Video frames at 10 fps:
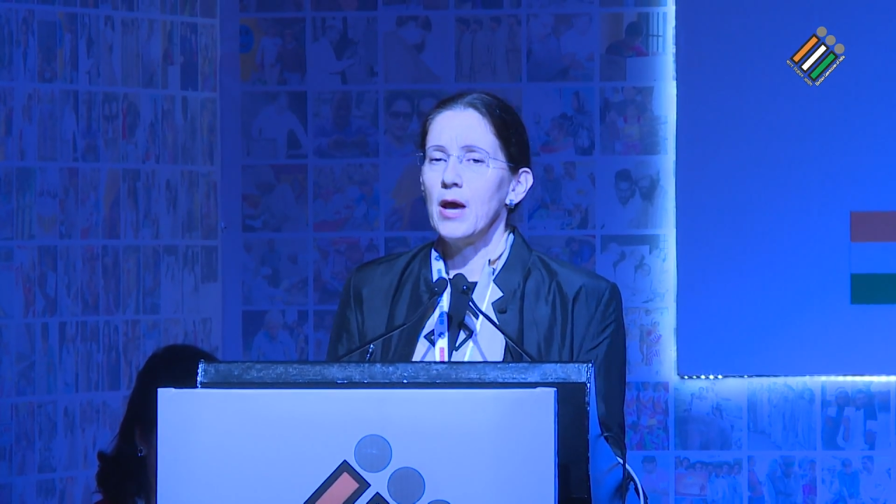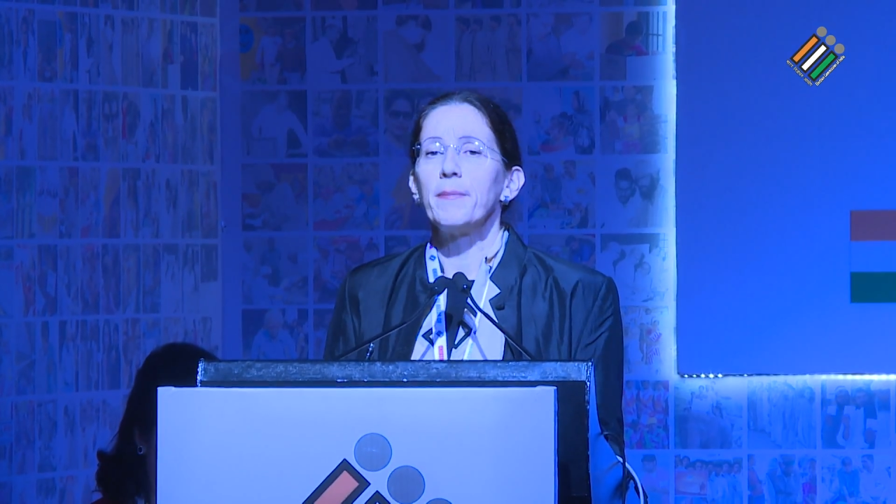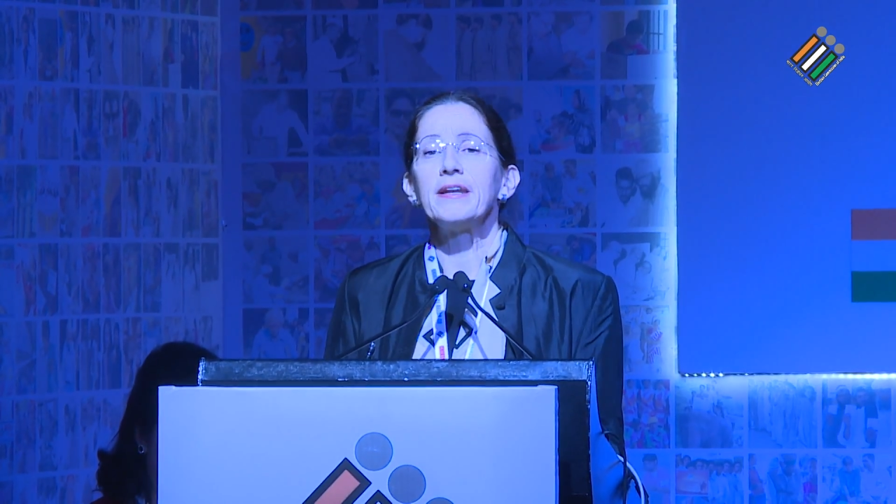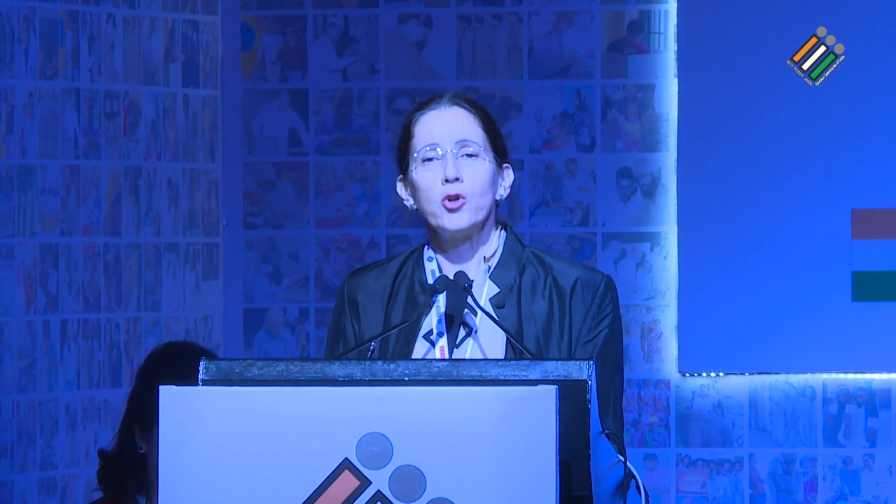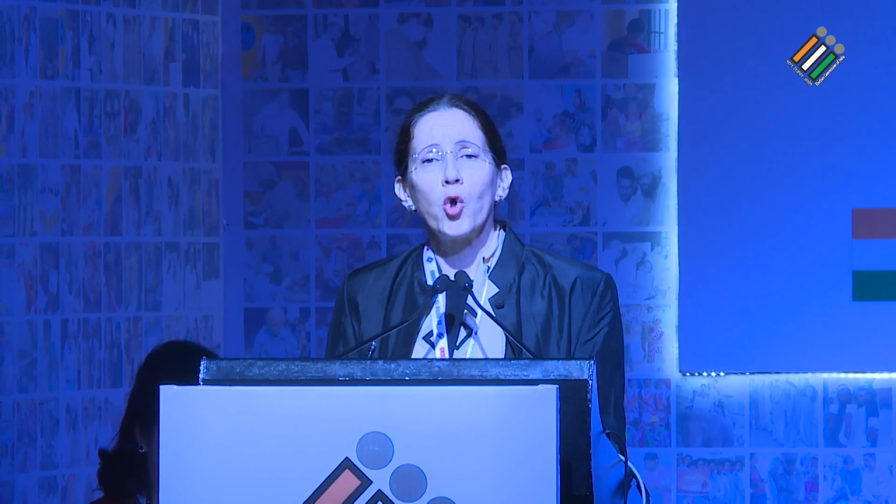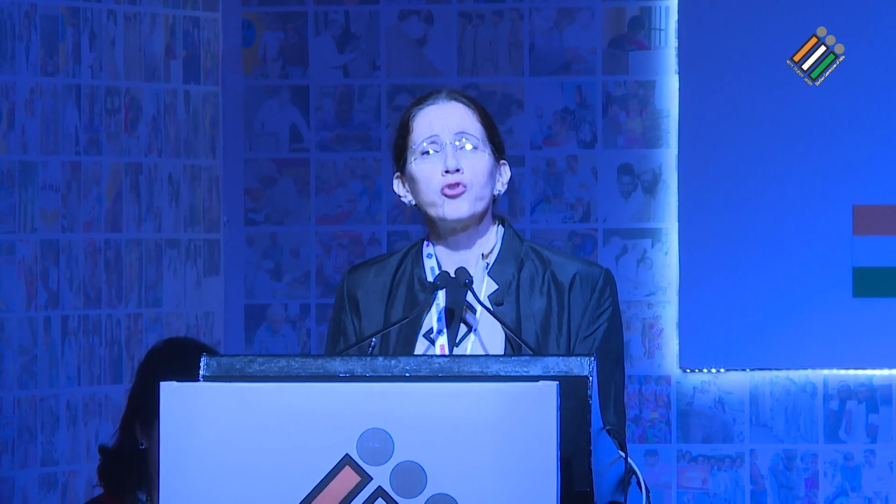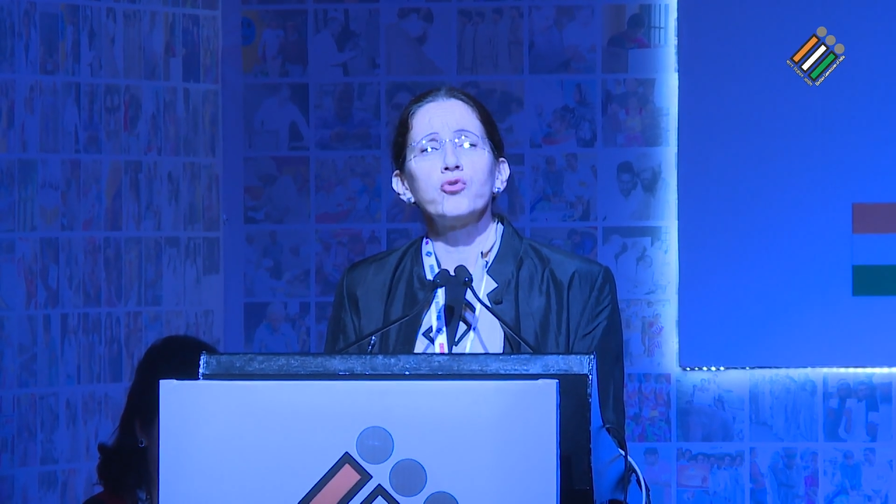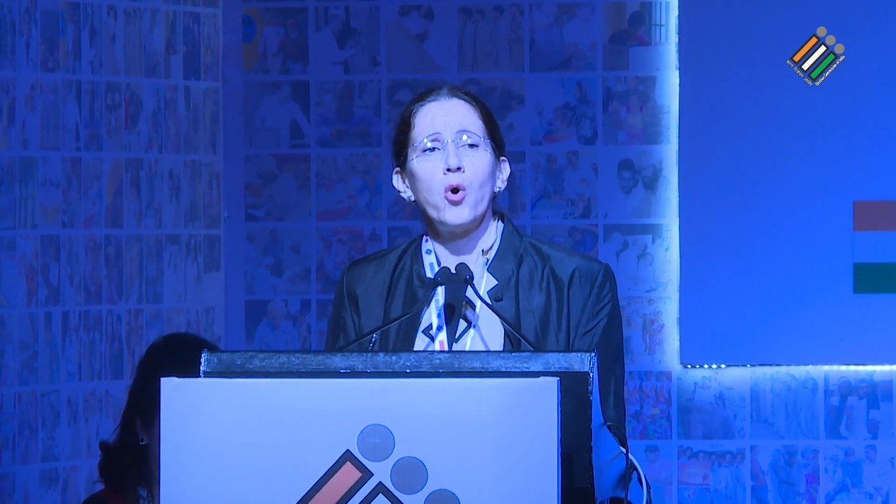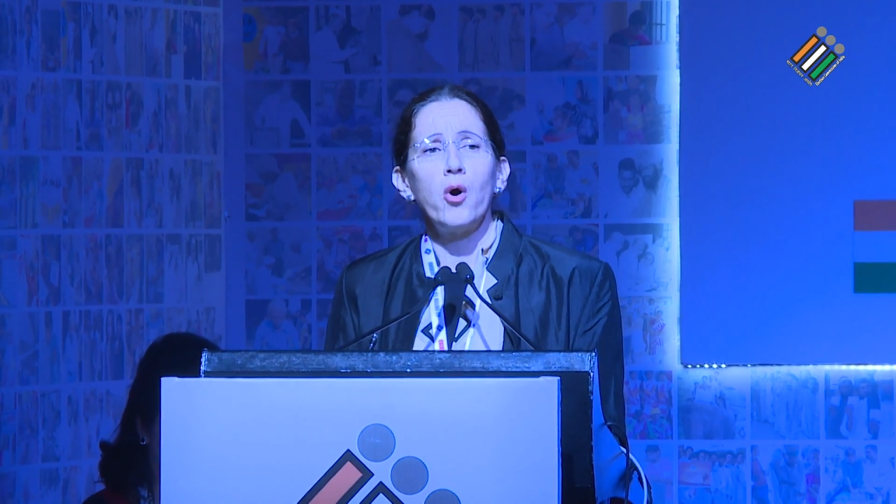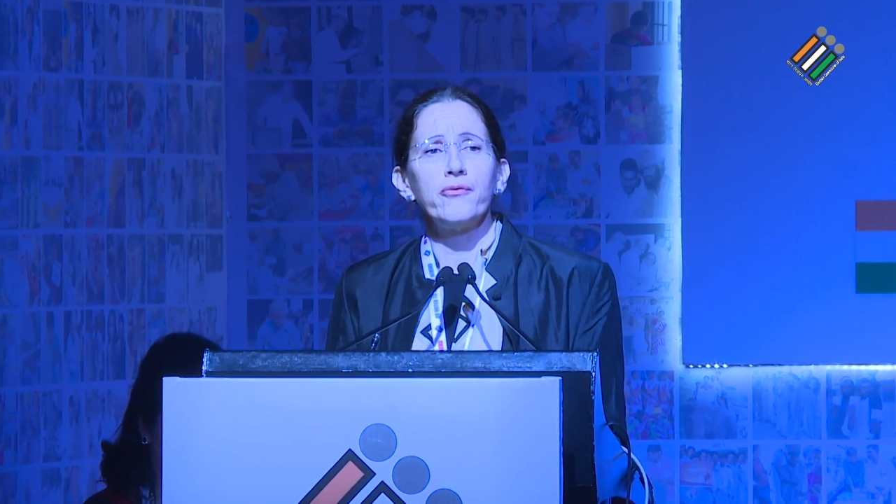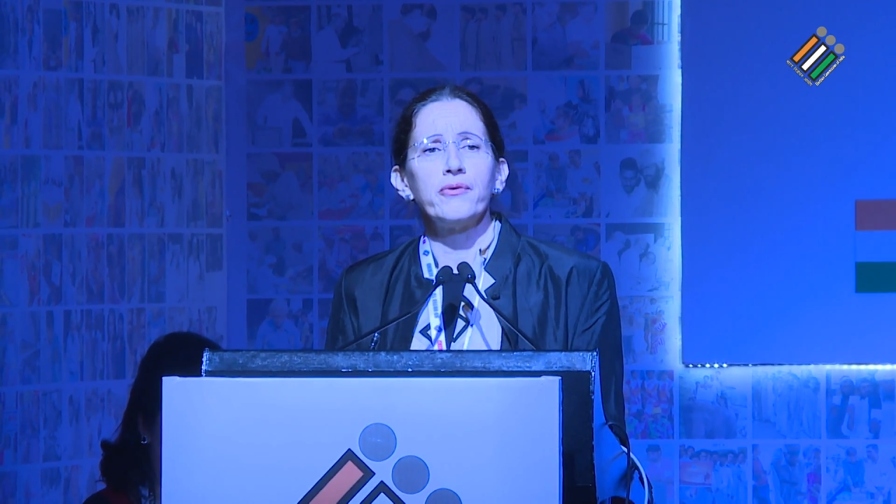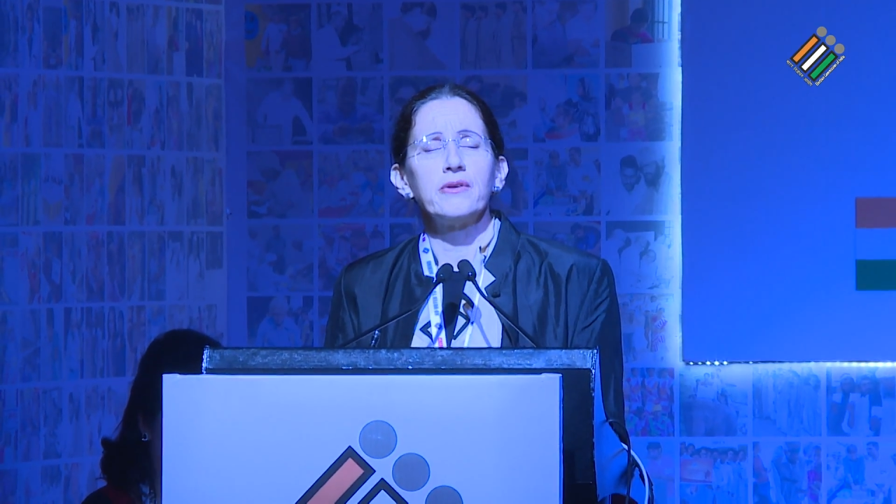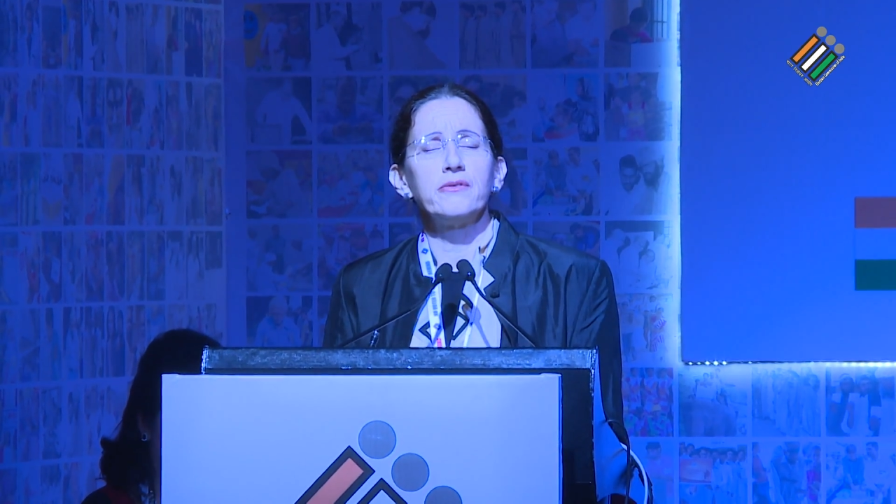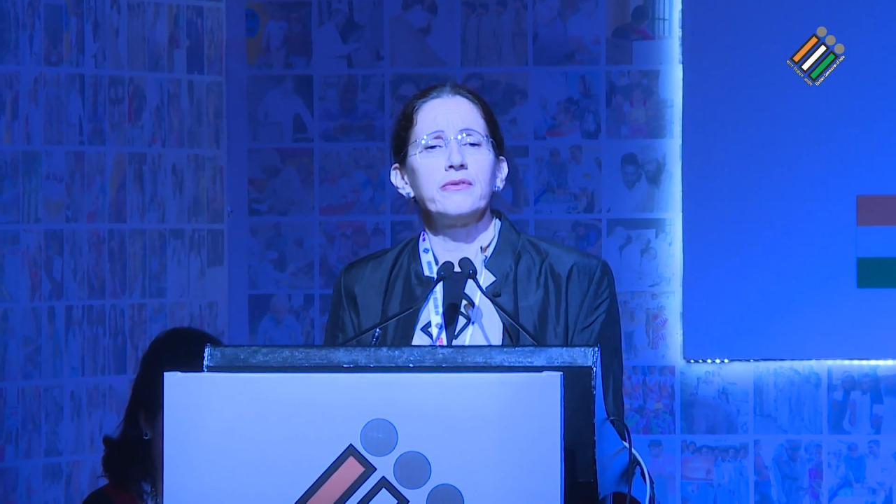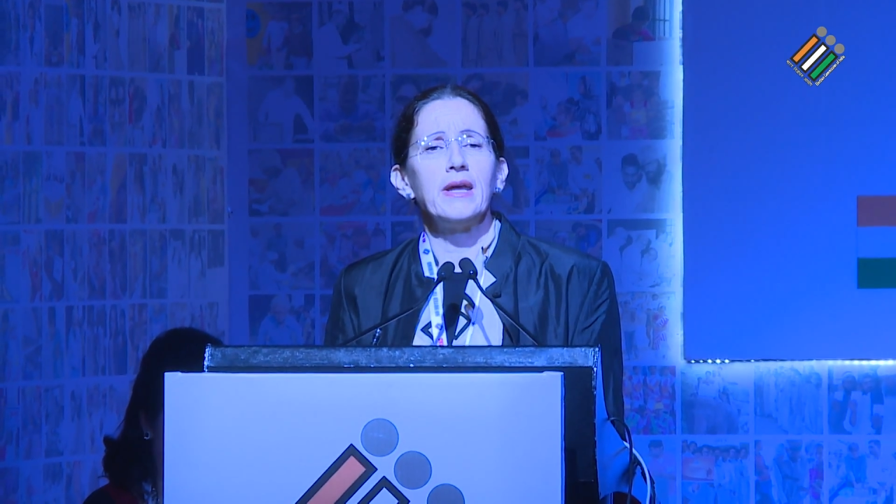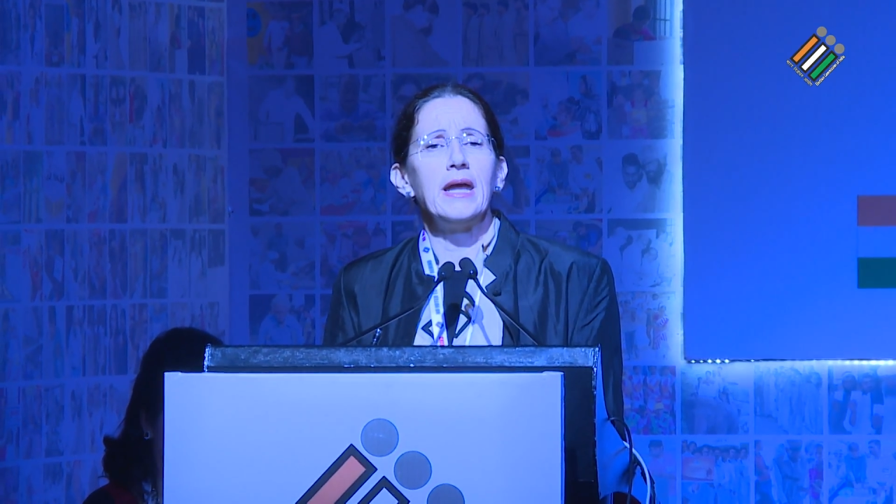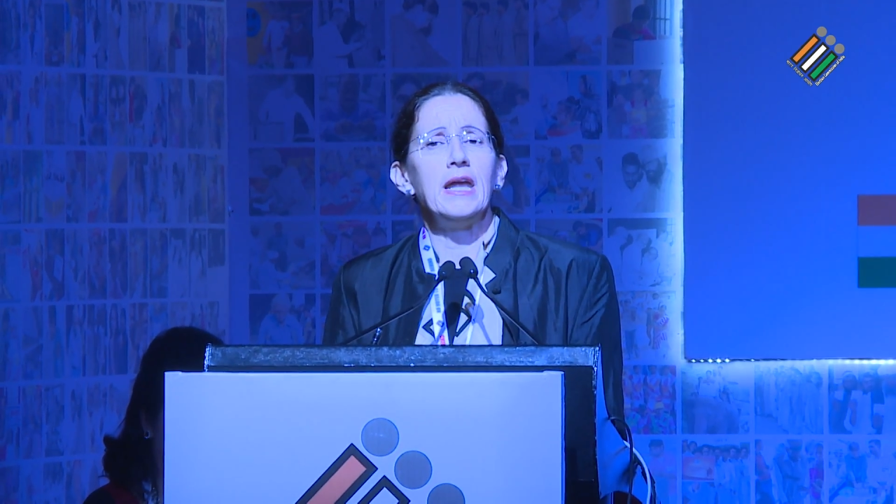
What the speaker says: but it also offers